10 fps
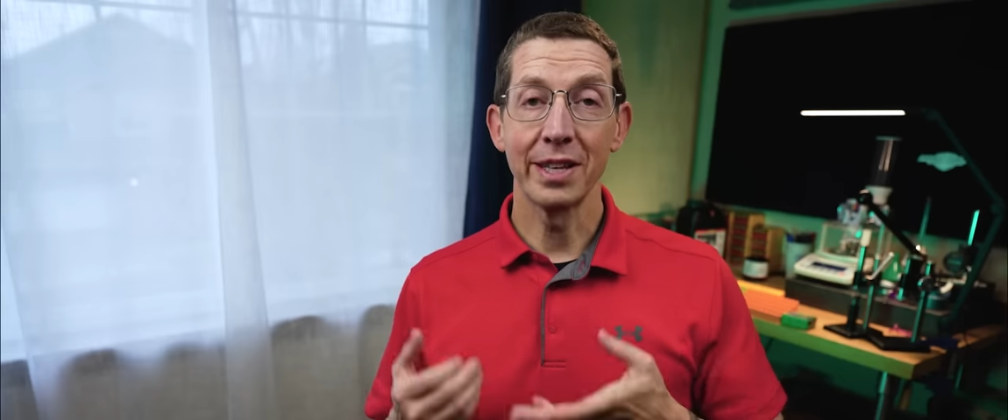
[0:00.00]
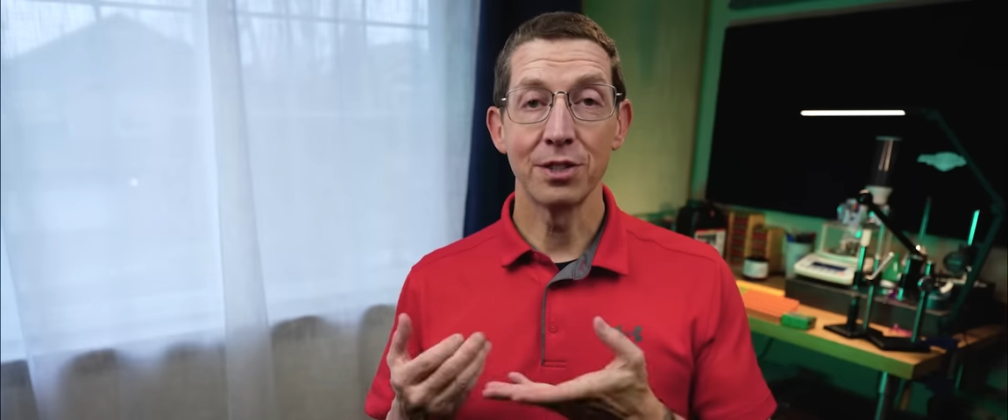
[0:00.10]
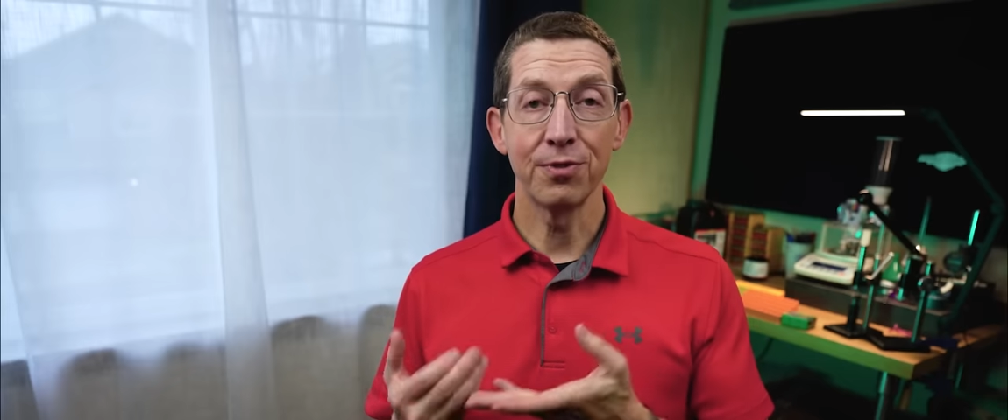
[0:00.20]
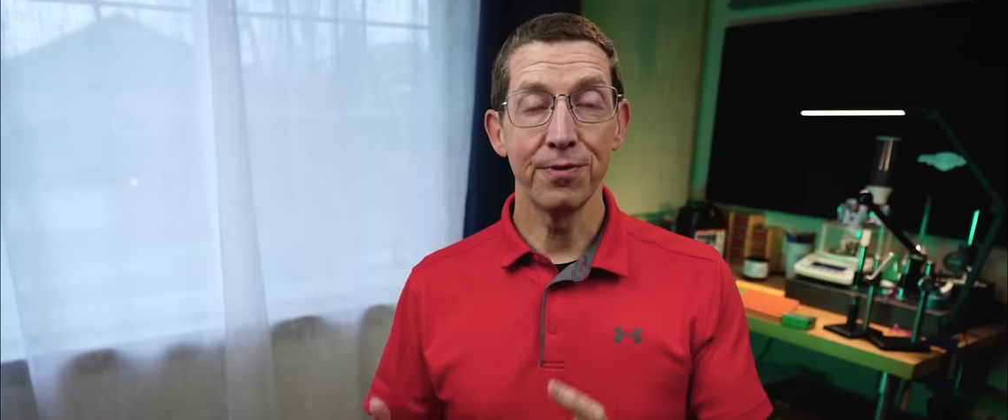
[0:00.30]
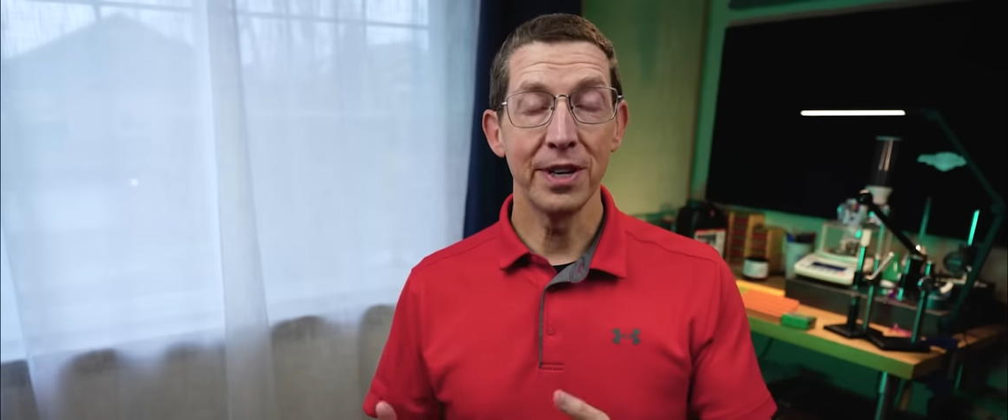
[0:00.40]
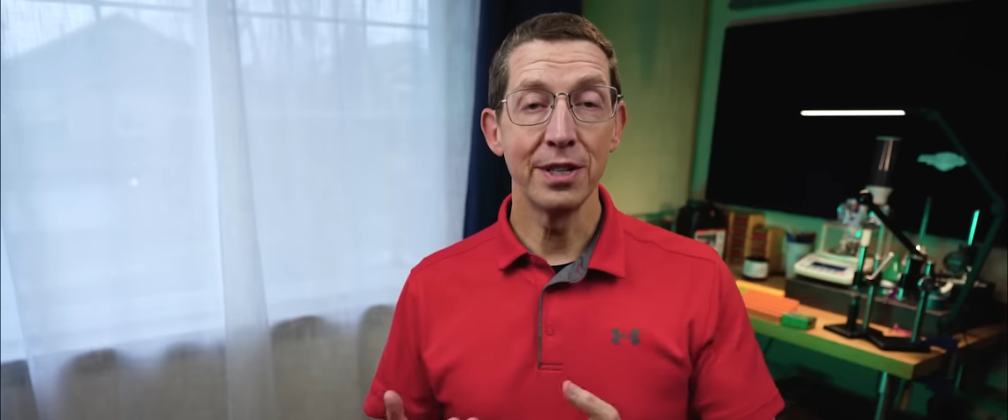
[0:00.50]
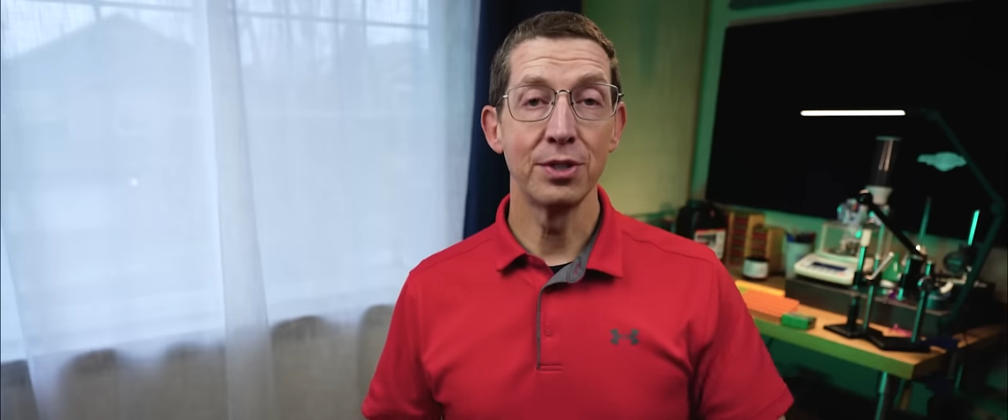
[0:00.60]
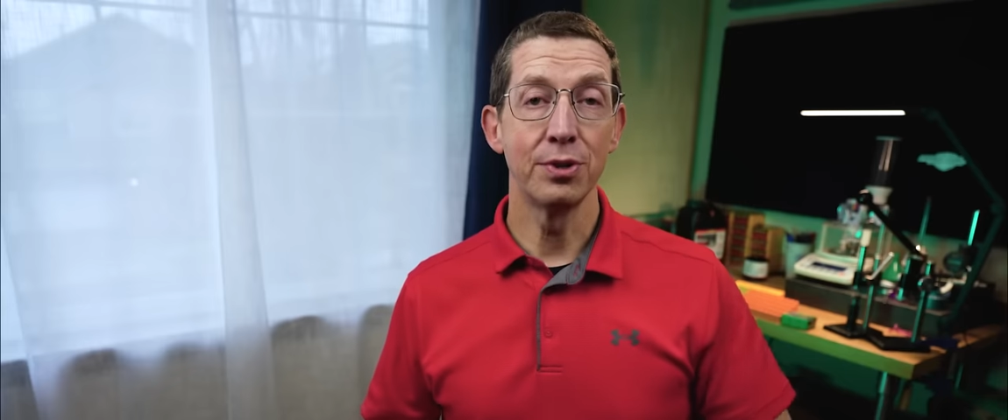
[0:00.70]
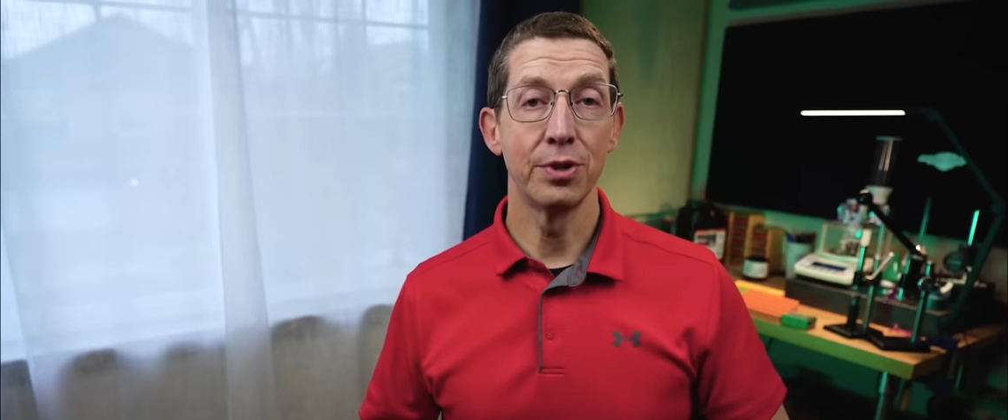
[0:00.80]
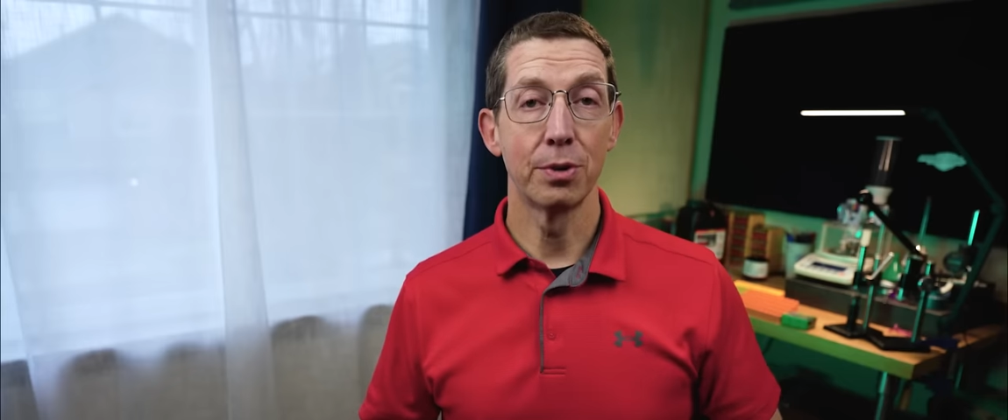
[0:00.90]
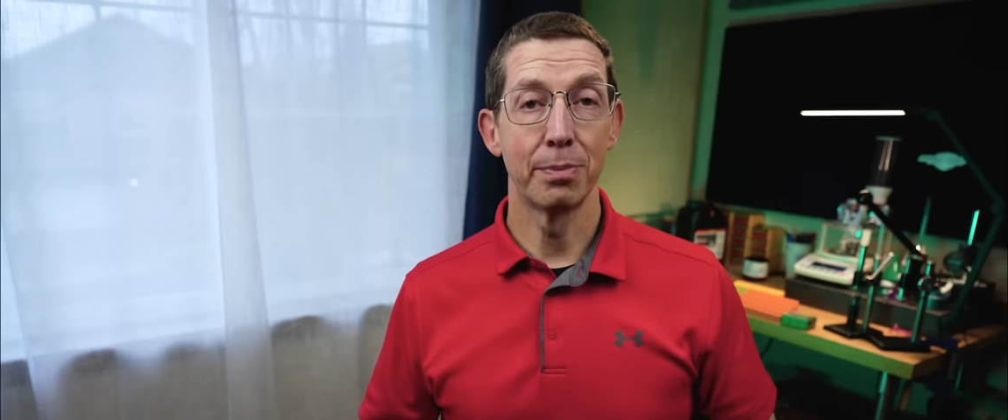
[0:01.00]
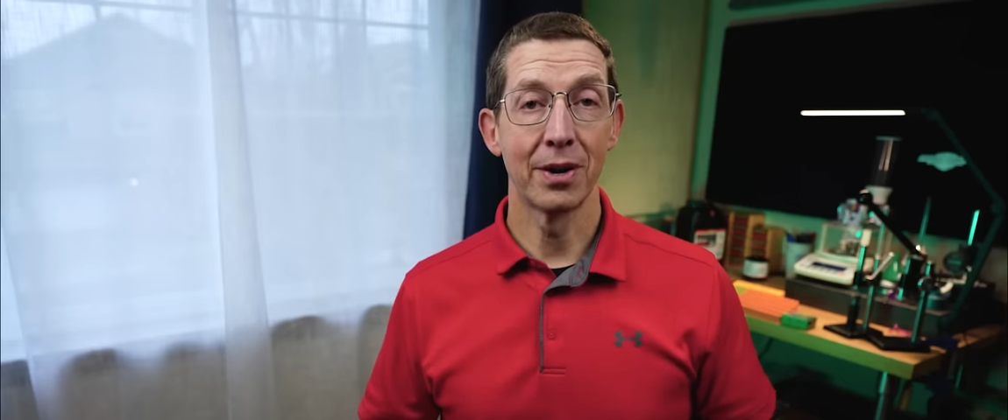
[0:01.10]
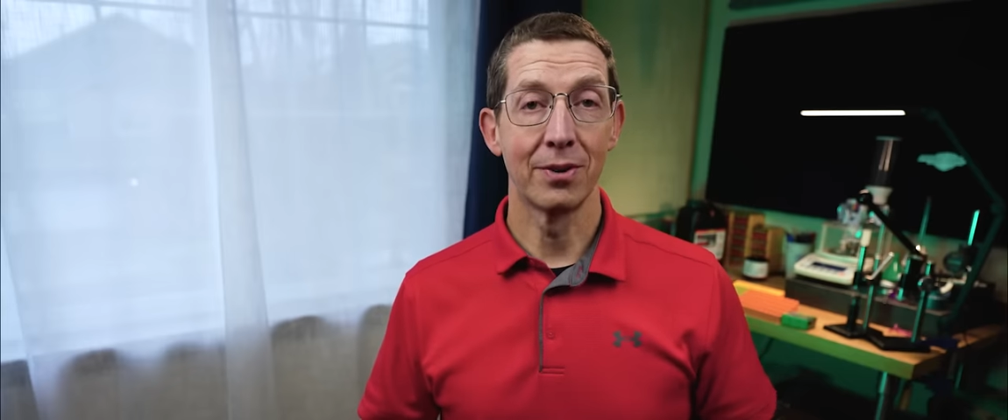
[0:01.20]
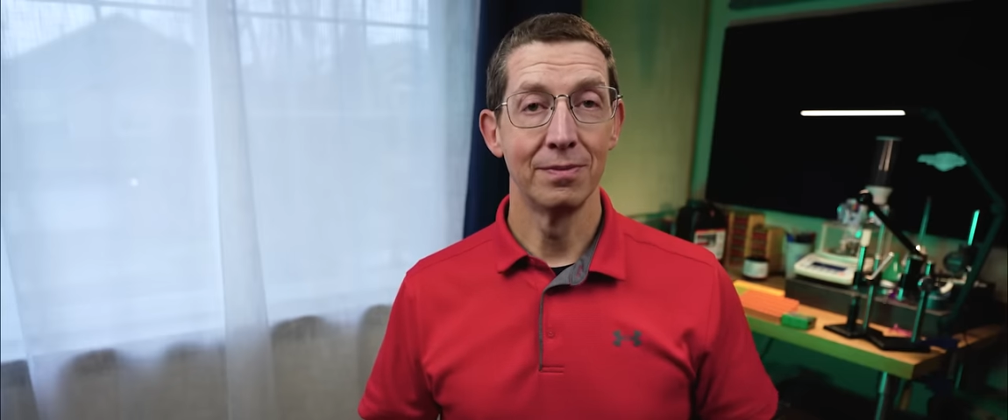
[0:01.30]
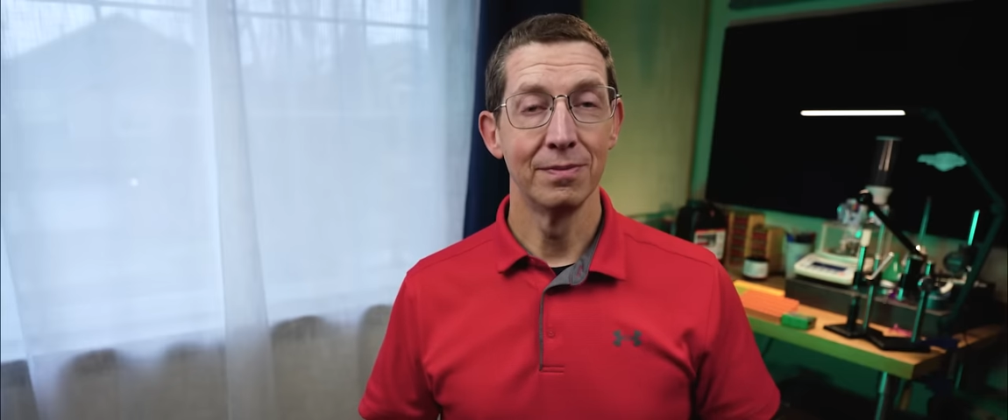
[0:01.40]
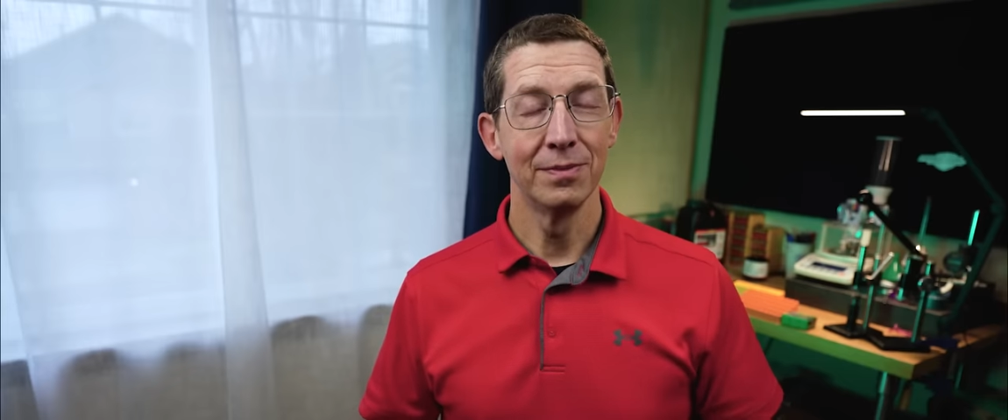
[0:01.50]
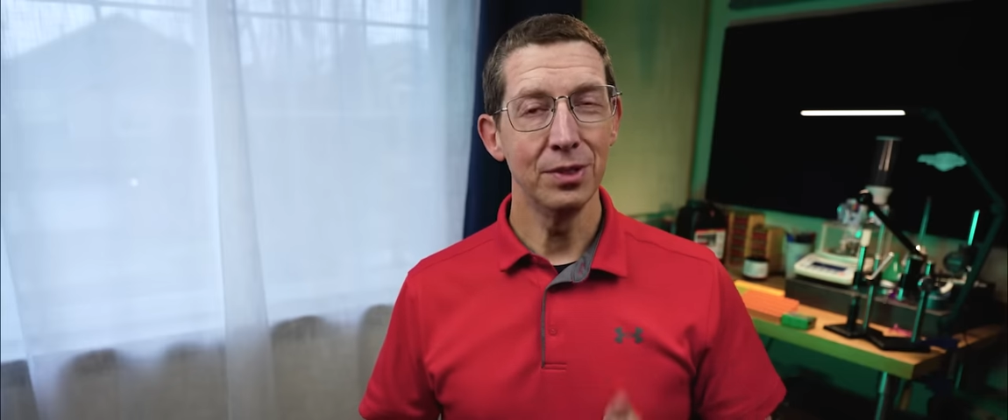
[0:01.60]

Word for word: that is fitted to your barrel.